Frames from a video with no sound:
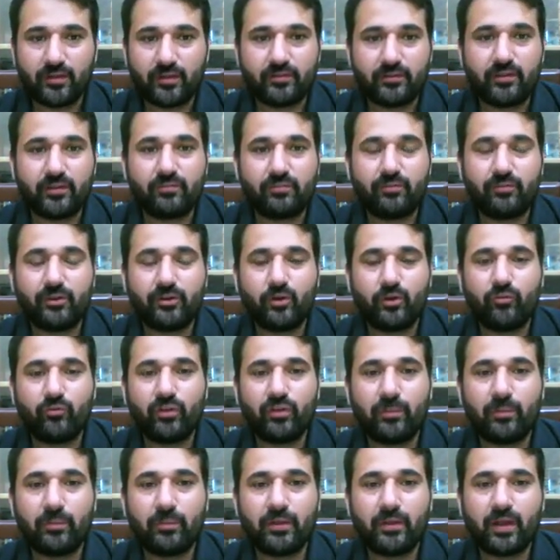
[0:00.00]
This video
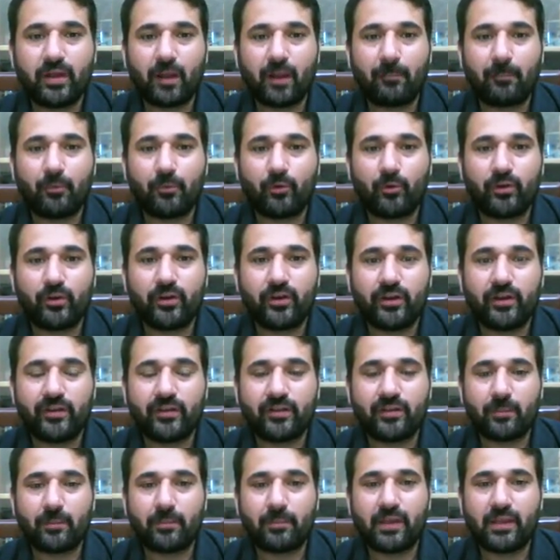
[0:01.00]
will be uploaded
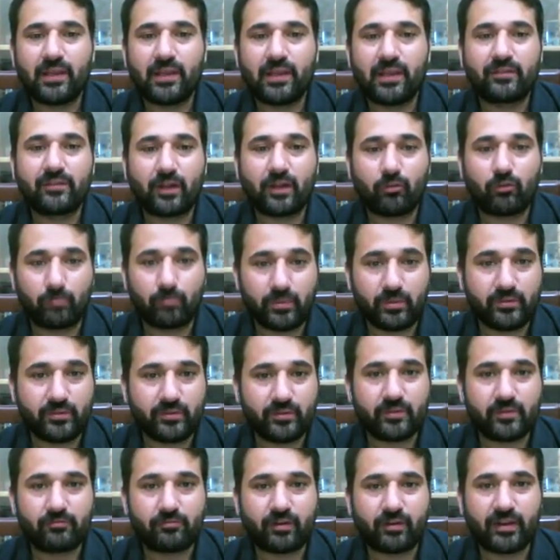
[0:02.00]
in the playlist of
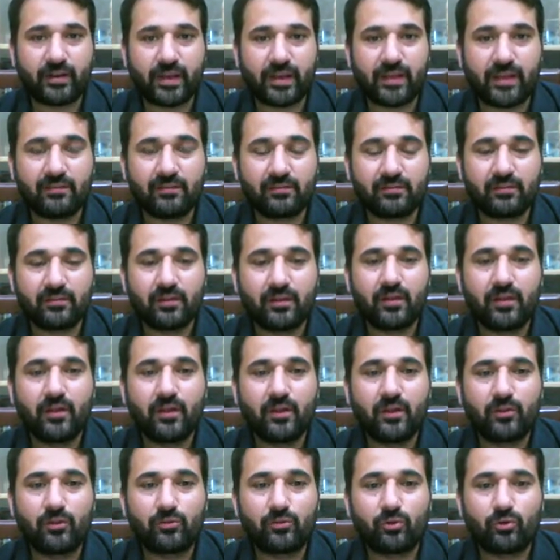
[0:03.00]
business finance.
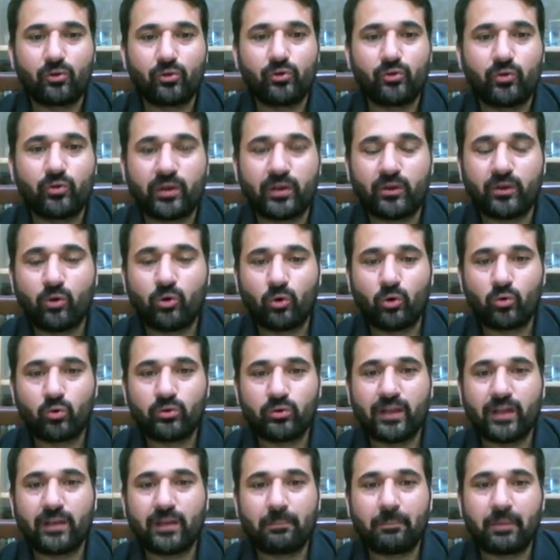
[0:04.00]
So you can go to
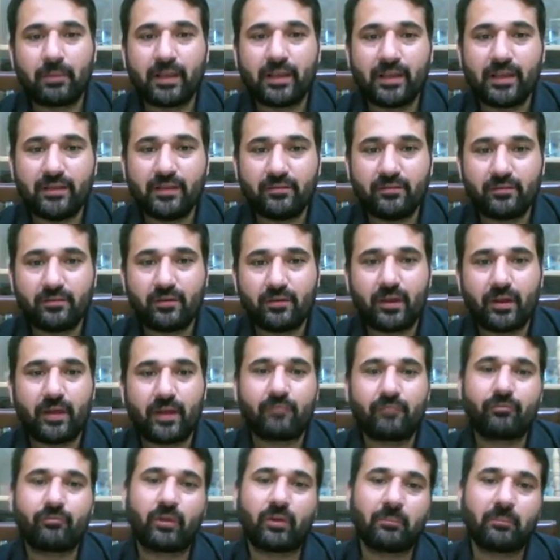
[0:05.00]
that playlist
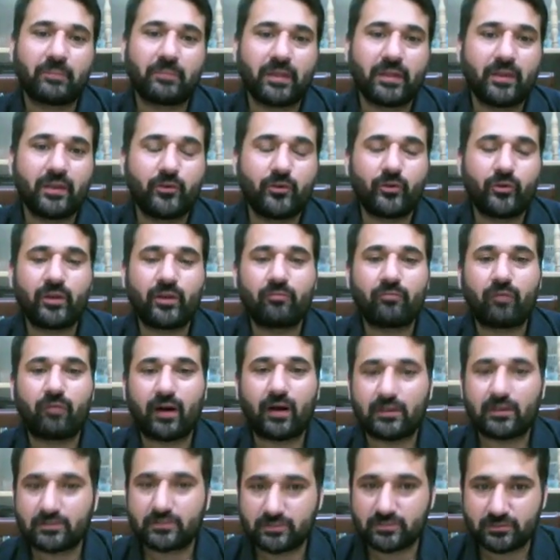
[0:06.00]
and from there you can
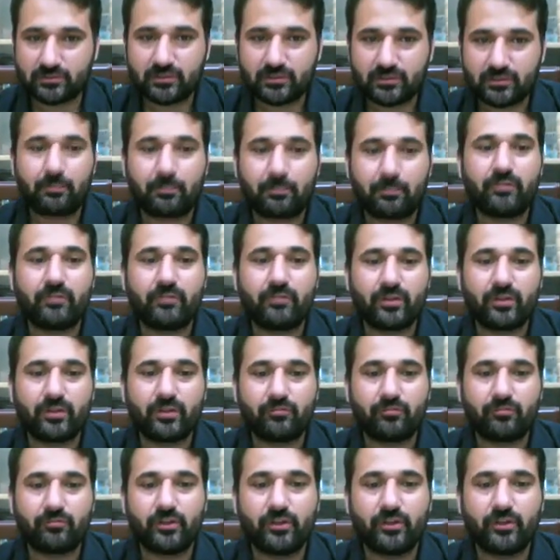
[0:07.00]
watch the previous
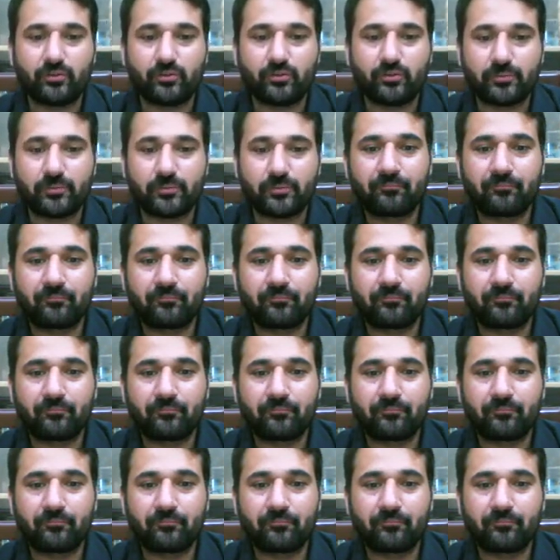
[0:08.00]
videos.